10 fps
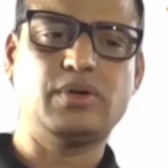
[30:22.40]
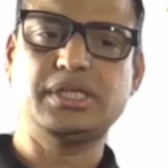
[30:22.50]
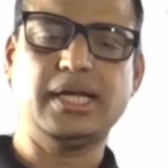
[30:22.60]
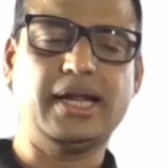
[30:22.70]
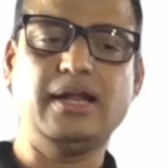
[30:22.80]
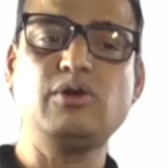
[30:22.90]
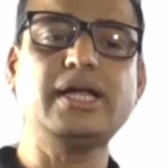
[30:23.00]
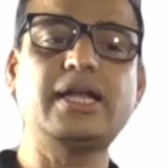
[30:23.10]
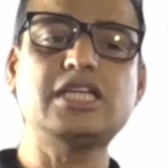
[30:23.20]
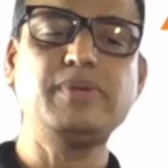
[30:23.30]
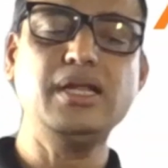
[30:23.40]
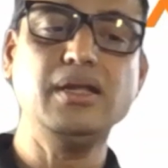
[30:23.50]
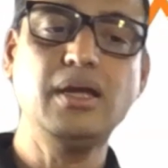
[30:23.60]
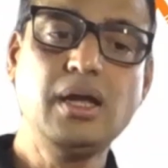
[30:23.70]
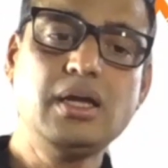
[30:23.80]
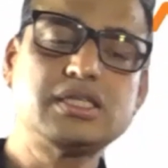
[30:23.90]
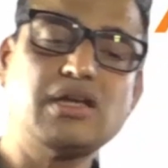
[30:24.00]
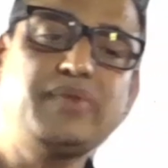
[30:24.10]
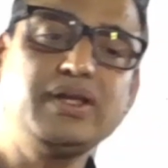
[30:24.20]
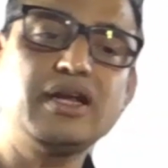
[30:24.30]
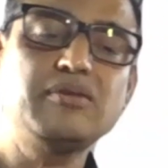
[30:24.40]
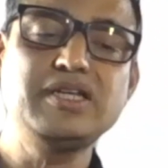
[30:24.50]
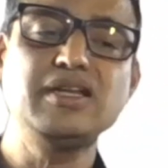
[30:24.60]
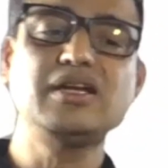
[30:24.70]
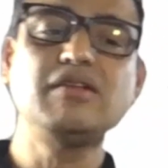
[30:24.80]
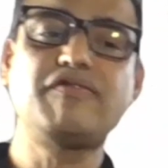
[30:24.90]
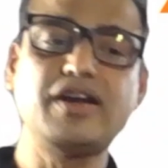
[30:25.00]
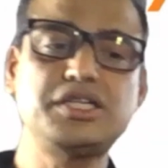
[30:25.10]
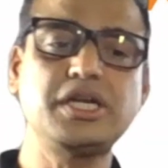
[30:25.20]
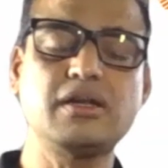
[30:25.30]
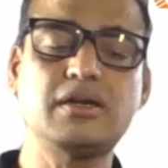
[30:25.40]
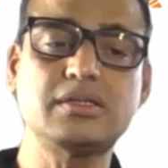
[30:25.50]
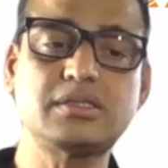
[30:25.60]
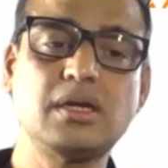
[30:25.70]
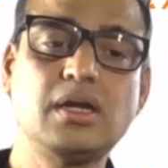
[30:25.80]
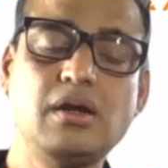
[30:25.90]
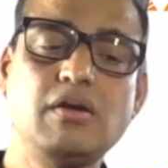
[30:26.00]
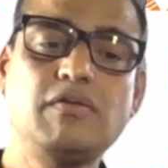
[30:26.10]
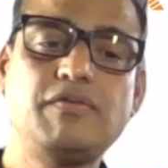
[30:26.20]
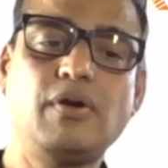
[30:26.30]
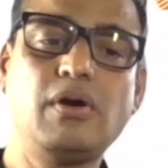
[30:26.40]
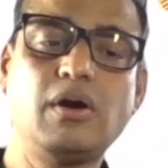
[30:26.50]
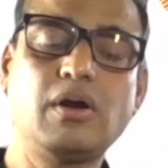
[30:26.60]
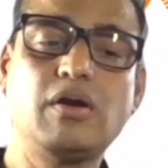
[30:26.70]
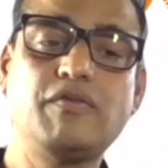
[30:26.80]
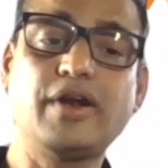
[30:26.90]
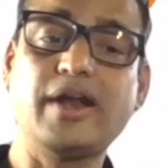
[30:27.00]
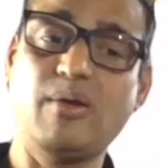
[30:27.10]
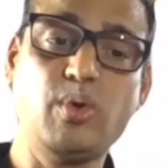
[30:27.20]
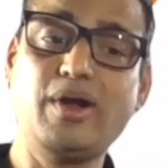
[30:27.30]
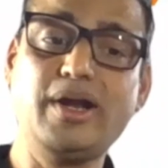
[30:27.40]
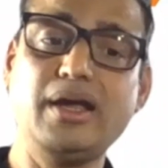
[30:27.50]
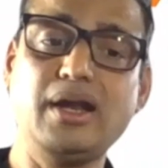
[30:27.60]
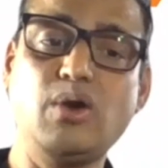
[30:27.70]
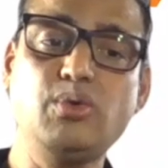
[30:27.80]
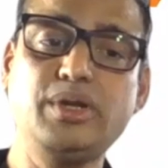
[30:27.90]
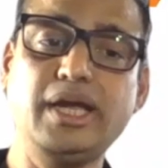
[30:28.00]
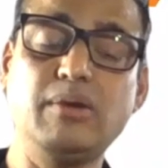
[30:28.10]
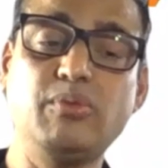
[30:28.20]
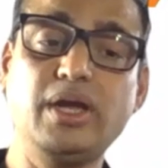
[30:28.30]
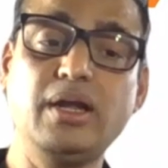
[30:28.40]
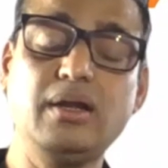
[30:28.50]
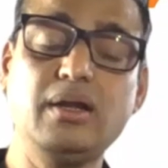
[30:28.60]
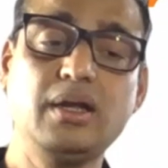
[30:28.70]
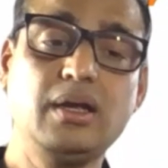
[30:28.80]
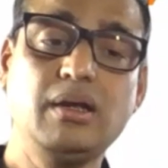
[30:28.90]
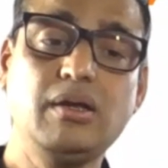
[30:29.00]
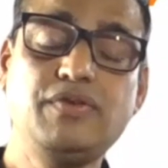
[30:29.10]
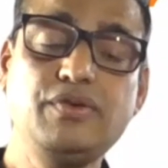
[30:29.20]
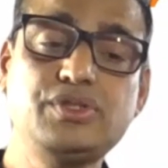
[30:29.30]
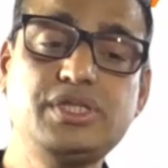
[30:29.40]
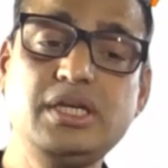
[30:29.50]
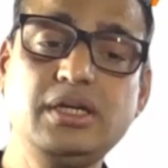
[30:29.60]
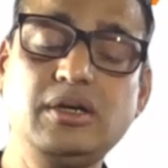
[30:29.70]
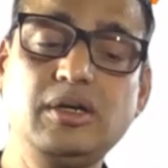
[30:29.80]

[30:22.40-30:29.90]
question. I know that has been something that been a differentiator for everyone around there, where if you see